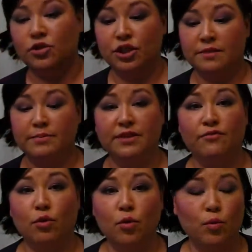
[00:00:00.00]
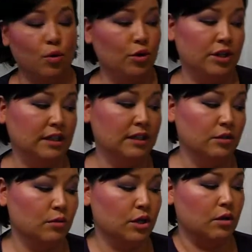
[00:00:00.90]
so just be forewarned, a
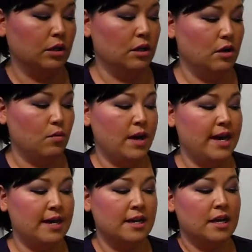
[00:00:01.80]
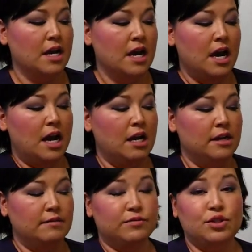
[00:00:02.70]
little will go a long way.
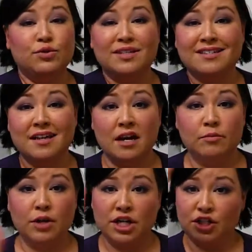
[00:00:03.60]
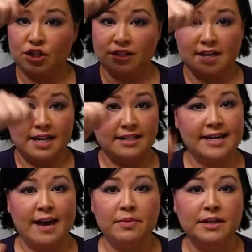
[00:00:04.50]
Use a skunk brush, just kind of
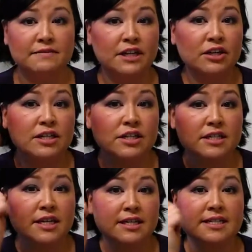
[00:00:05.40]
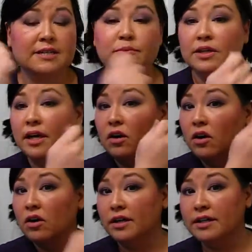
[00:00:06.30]
tap it in there and just kind of stipple it
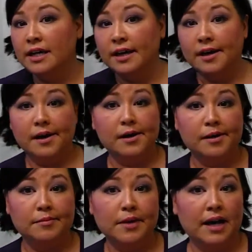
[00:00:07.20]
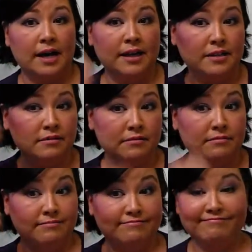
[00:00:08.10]
on. I
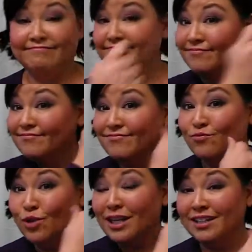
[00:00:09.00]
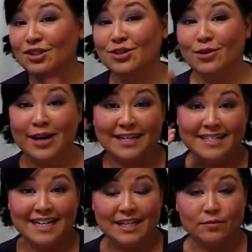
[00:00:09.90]
went a little
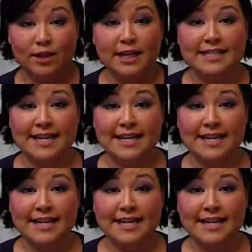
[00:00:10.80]
crazy. I didn't realize